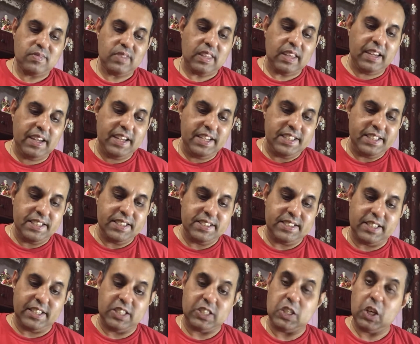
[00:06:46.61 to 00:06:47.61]
It is
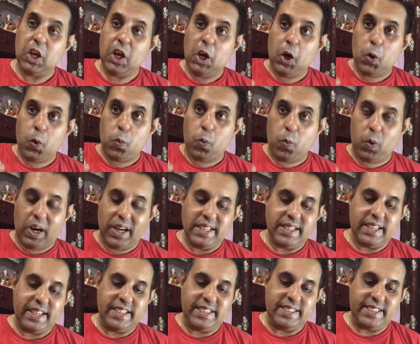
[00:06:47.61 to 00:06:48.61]
this one
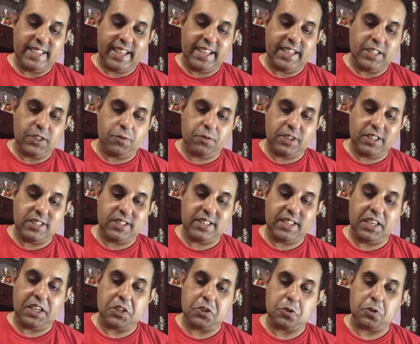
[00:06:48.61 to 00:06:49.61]
intent we
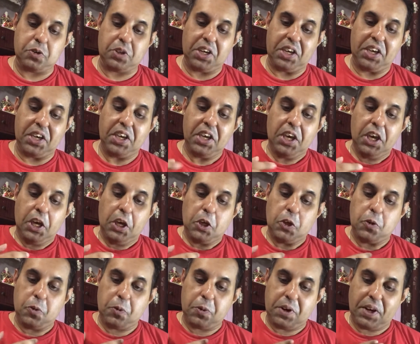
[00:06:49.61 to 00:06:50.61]
seek today,
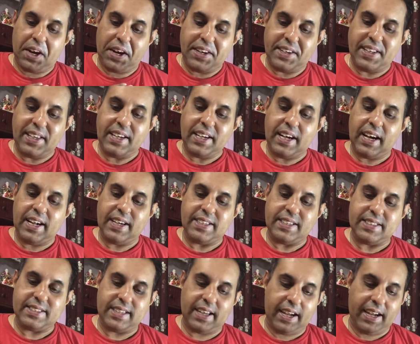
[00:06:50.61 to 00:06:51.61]
uniting our
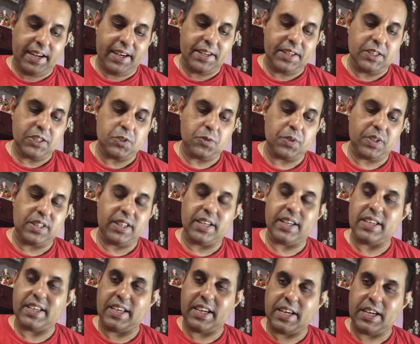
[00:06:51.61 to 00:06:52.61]
desires with the
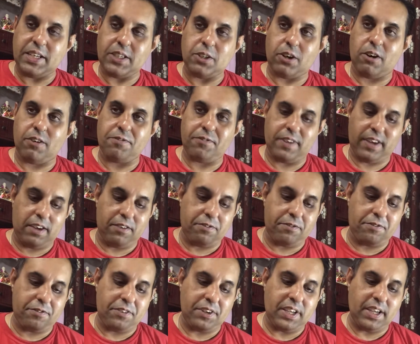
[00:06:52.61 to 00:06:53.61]
need of
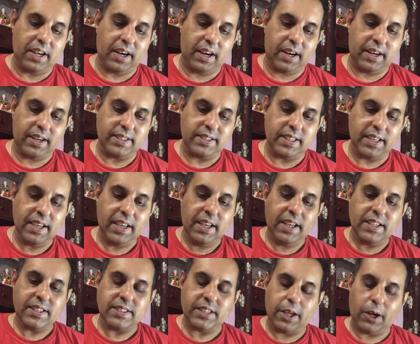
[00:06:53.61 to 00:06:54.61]
every heart,
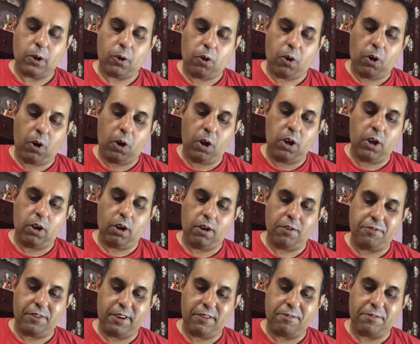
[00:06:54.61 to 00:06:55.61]
the call
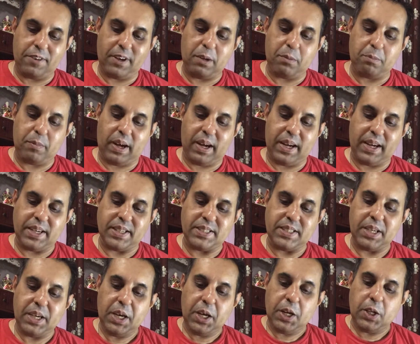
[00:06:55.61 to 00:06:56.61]
of every mind,
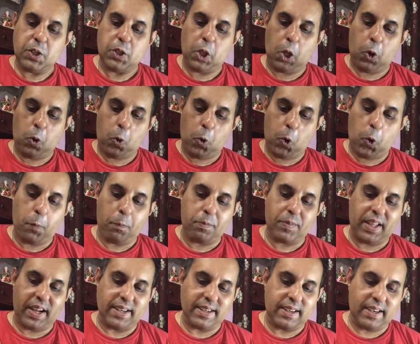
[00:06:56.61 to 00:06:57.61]
the hope
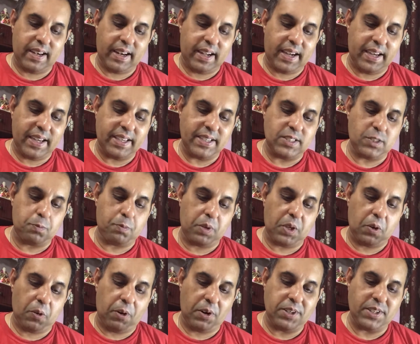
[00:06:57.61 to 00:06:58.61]
that lies
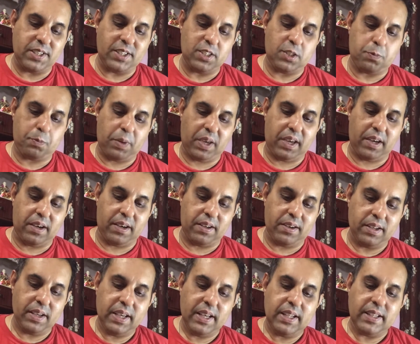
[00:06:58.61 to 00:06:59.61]
beyond despair,
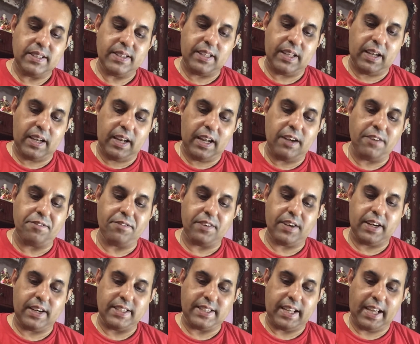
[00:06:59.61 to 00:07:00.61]
the love
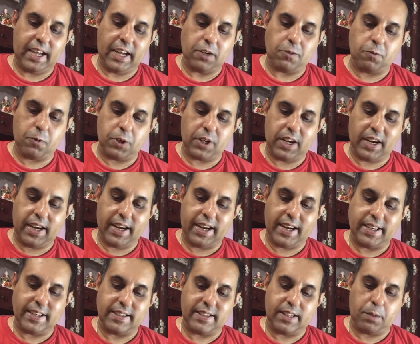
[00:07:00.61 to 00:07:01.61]
attack would hide, the